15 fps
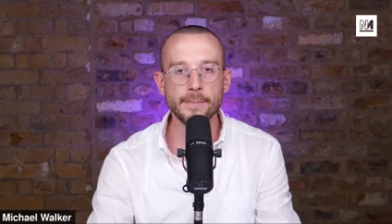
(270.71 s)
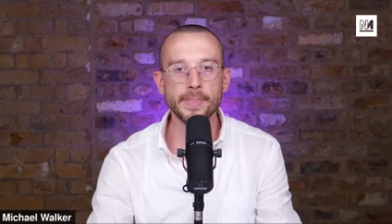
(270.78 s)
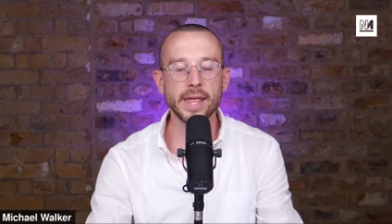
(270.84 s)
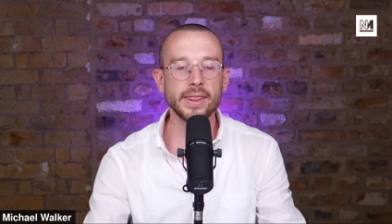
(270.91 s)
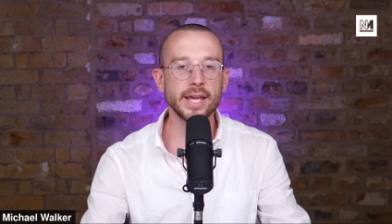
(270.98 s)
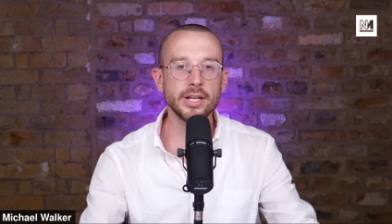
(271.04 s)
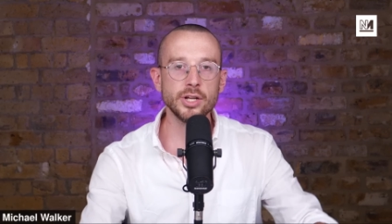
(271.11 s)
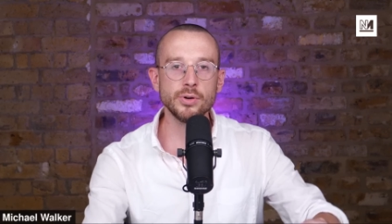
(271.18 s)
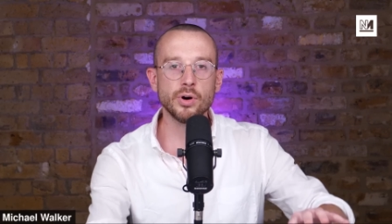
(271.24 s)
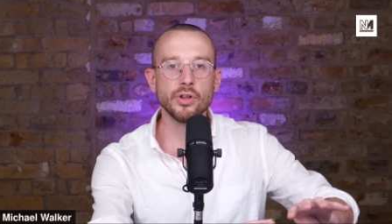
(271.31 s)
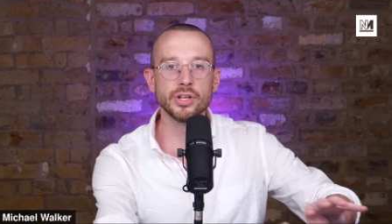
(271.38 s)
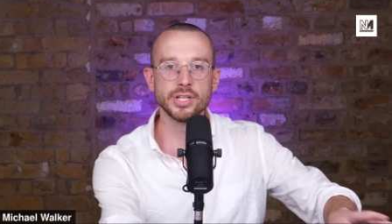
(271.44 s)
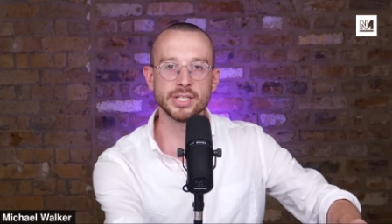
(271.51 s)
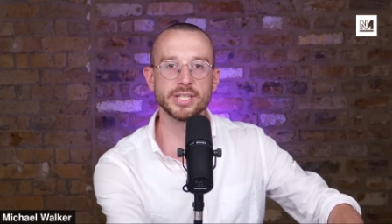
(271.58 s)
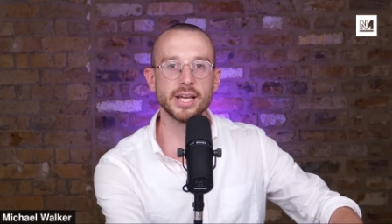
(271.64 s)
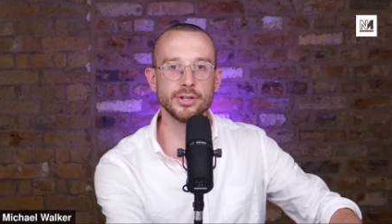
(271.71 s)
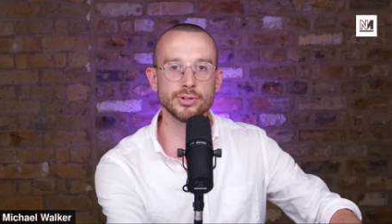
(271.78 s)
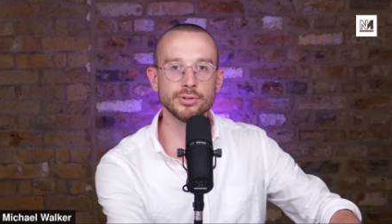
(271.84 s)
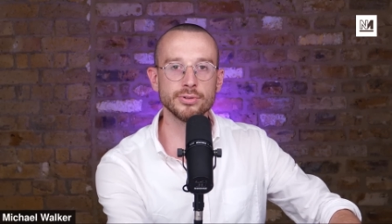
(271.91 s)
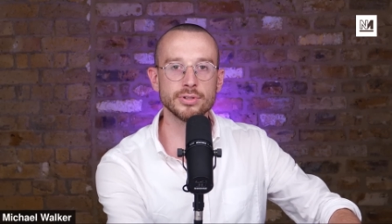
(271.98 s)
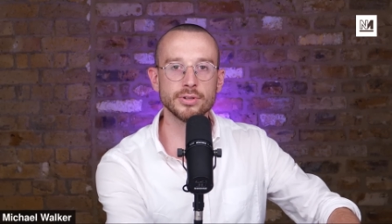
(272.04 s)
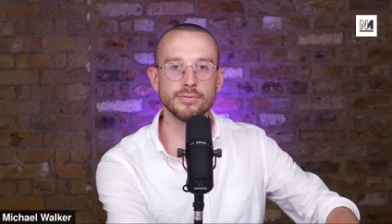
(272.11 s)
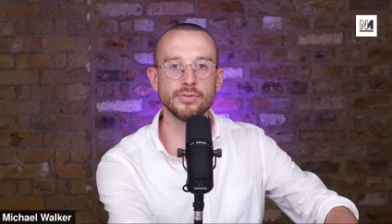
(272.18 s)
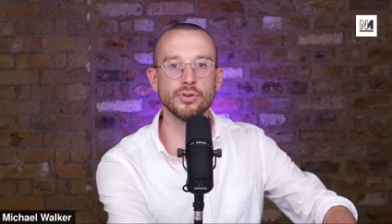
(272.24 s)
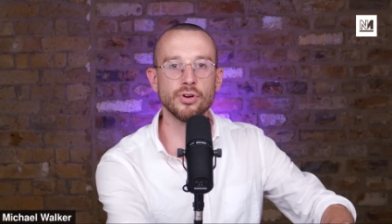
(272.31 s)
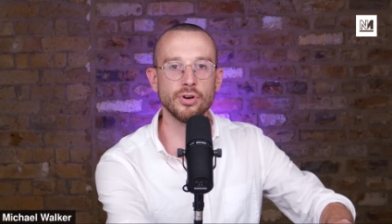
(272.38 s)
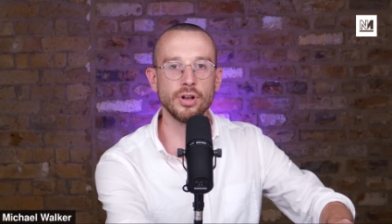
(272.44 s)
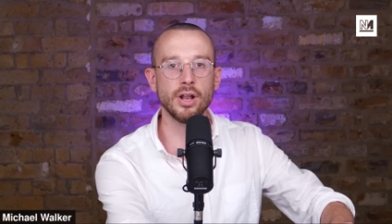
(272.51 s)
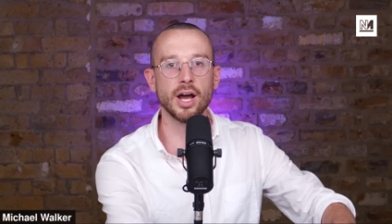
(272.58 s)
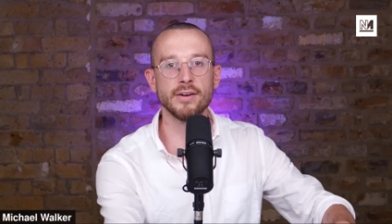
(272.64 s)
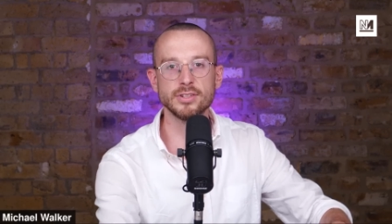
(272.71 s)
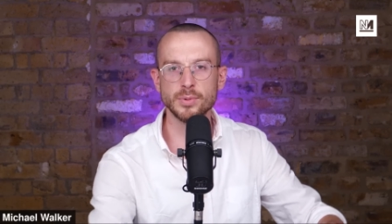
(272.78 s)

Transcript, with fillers: than they do on the essentials for life.